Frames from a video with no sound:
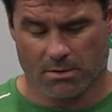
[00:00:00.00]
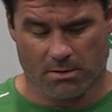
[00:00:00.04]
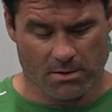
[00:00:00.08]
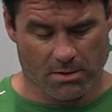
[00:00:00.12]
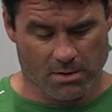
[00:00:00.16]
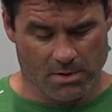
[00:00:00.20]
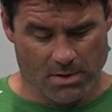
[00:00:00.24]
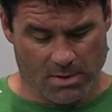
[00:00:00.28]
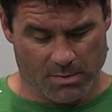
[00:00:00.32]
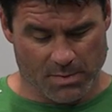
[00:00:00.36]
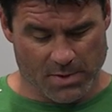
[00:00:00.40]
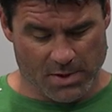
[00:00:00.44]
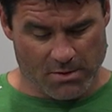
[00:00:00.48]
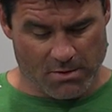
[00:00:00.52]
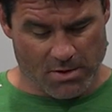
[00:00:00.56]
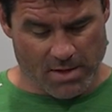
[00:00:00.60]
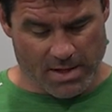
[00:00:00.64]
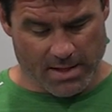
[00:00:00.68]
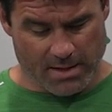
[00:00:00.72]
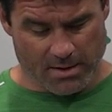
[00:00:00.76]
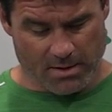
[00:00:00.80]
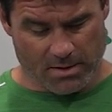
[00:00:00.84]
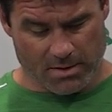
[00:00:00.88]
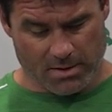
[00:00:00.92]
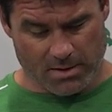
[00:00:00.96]
you're going to be
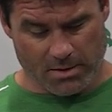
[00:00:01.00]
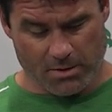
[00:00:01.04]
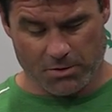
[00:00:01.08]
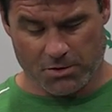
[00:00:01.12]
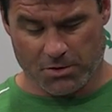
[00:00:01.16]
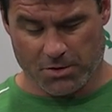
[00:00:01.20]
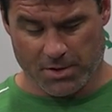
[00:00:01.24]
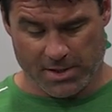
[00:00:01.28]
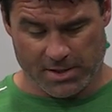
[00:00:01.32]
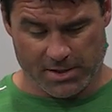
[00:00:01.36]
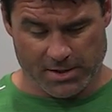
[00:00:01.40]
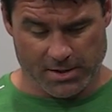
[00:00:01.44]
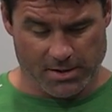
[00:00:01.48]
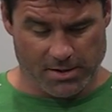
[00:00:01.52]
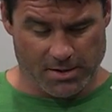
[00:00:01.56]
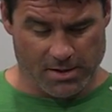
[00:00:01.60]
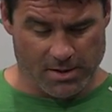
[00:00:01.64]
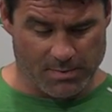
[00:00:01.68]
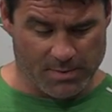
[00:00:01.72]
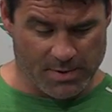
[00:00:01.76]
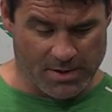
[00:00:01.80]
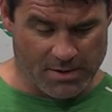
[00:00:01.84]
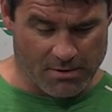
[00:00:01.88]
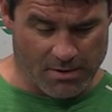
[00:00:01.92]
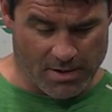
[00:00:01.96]
great on nutrition. You're
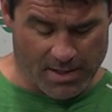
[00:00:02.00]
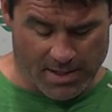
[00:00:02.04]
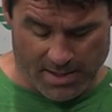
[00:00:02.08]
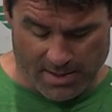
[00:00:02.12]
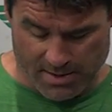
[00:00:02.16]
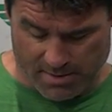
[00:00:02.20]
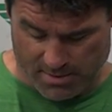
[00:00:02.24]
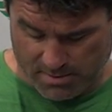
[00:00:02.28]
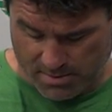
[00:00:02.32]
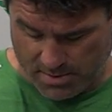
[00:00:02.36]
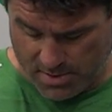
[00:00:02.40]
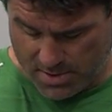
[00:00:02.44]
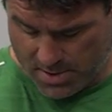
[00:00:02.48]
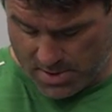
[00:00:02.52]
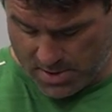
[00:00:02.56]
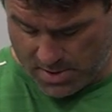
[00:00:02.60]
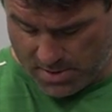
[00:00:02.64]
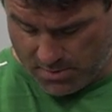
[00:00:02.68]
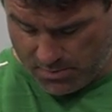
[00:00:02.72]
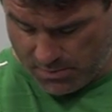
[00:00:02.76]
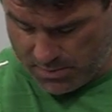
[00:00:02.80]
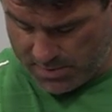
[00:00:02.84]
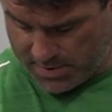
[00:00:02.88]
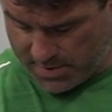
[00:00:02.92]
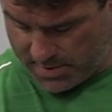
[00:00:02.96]
going to be great
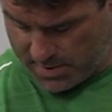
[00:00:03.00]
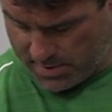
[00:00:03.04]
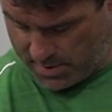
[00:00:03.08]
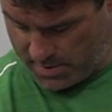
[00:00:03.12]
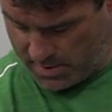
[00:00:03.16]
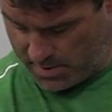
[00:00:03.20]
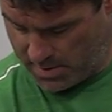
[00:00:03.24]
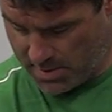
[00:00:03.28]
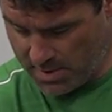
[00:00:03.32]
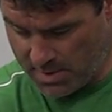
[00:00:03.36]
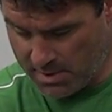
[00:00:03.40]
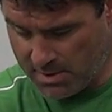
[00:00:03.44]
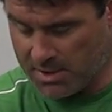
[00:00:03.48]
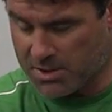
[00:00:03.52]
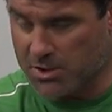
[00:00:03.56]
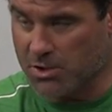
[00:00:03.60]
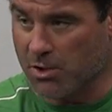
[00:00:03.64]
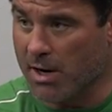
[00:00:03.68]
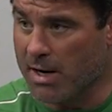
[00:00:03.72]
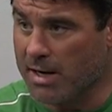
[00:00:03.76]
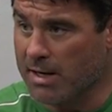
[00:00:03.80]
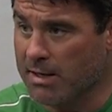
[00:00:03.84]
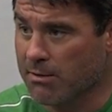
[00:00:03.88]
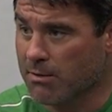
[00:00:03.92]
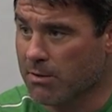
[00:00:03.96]
with the
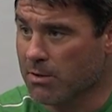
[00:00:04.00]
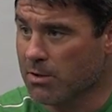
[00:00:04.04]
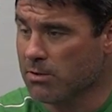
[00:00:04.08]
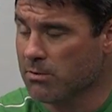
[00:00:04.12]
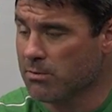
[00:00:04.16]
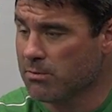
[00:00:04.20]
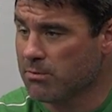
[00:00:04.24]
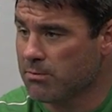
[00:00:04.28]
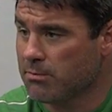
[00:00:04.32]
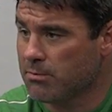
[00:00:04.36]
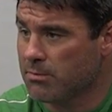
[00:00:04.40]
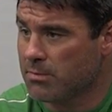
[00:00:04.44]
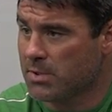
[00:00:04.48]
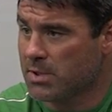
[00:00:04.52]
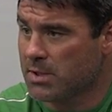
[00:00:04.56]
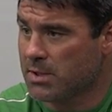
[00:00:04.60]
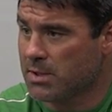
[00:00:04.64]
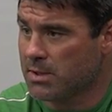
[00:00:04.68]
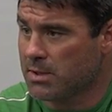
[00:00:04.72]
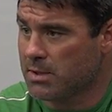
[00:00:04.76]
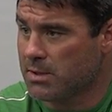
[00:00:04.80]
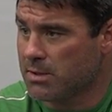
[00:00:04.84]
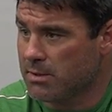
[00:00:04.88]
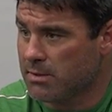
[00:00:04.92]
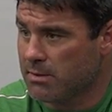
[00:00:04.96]
training room,
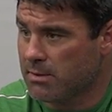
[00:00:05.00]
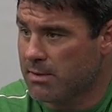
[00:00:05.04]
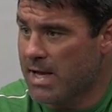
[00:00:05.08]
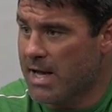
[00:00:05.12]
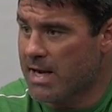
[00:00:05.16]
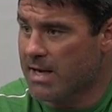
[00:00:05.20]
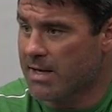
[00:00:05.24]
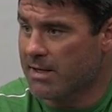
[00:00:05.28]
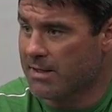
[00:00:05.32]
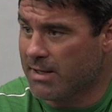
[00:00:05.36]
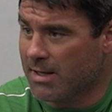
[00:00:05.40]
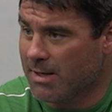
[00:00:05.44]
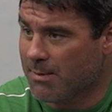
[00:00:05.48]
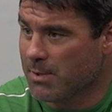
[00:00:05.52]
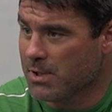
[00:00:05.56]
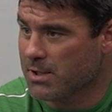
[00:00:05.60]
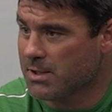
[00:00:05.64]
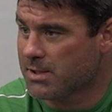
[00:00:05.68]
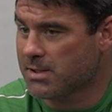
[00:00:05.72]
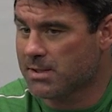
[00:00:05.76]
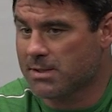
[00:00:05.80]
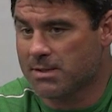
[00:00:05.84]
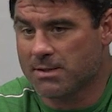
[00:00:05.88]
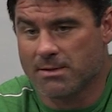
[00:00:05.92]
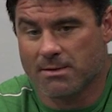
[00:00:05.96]

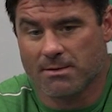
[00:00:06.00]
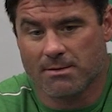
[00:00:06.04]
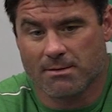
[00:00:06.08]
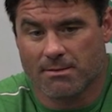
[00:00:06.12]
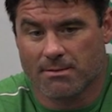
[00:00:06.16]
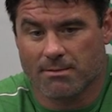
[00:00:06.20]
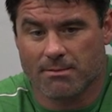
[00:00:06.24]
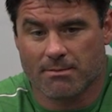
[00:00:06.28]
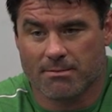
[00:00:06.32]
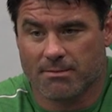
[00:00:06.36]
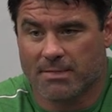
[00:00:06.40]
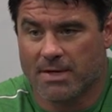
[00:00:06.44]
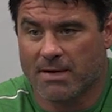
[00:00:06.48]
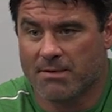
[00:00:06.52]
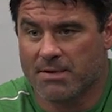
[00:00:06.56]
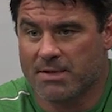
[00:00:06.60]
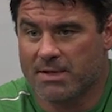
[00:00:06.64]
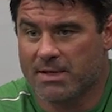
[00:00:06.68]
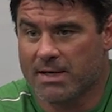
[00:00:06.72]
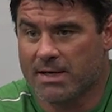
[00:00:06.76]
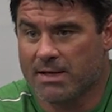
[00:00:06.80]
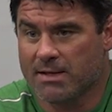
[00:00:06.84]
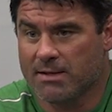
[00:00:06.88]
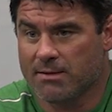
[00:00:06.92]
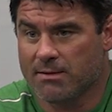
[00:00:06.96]
academics,
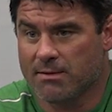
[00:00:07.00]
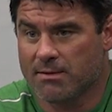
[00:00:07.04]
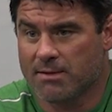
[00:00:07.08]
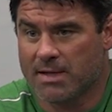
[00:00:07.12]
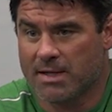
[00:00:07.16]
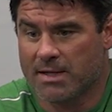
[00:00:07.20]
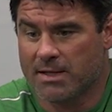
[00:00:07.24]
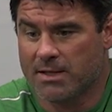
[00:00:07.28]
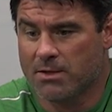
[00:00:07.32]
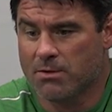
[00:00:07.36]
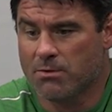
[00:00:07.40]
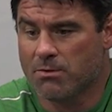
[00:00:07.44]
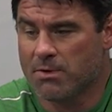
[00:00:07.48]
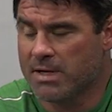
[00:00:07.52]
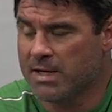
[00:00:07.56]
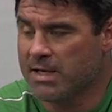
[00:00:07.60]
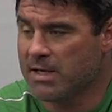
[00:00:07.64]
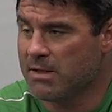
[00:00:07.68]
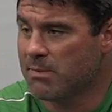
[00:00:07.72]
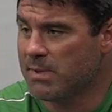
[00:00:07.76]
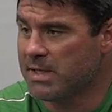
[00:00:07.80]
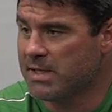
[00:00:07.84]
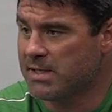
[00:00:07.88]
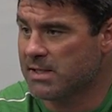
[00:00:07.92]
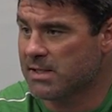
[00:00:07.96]
everything that you need
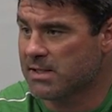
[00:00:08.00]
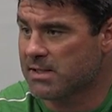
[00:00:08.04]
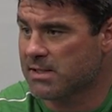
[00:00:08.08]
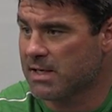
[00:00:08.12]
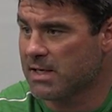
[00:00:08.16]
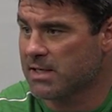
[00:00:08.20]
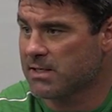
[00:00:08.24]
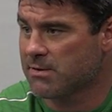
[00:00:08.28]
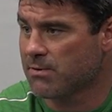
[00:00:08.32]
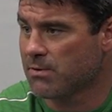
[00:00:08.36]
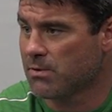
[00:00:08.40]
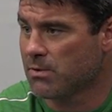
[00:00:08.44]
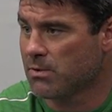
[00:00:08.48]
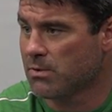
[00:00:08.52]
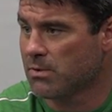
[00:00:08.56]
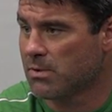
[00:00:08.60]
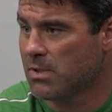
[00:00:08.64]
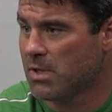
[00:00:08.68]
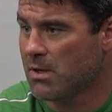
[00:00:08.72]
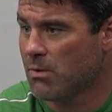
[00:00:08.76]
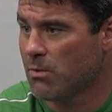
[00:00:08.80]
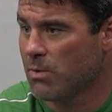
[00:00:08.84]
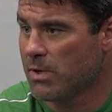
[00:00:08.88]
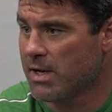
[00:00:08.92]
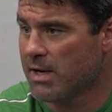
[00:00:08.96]
to be successful,
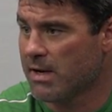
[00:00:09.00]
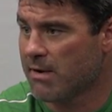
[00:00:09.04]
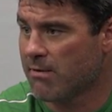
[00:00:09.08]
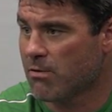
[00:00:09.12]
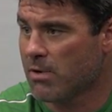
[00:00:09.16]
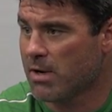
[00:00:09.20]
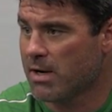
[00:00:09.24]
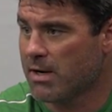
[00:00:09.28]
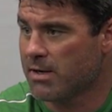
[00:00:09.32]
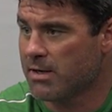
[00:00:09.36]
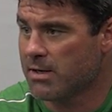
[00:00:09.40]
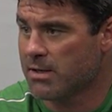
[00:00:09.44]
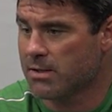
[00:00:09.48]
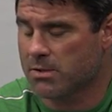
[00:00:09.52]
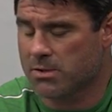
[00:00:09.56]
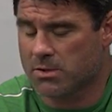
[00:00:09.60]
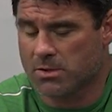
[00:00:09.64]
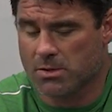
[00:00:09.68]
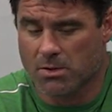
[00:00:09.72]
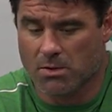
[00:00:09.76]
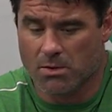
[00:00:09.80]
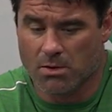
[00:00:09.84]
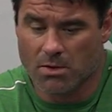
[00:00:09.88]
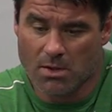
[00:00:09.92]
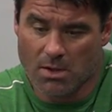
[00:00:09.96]
we have right here.
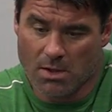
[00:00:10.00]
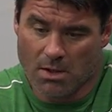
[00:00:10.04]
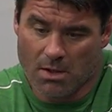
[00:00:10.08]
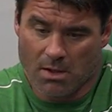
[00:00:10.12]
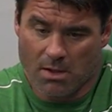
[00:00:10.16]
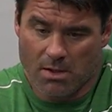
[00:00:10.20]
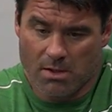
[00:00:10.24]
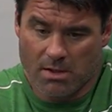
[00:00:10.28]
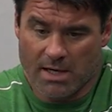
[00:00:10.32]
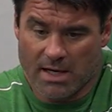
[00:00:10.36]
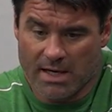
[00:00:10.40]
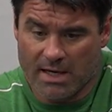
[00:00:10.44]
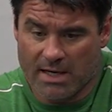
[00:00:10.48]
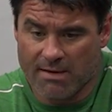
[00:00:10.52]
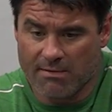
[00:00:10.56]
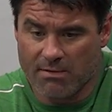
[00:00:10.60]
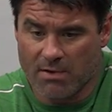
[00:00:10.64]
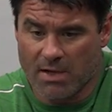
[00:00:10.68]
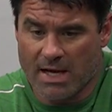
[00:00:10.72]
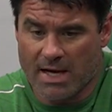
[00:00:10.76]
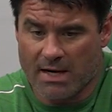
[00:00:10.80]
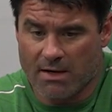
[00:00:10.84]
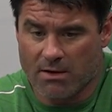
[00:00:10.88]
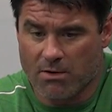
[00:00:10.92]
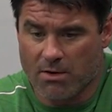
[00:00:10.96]
So you got to give a
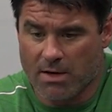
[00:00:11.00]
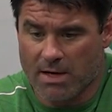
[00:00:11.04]
lot of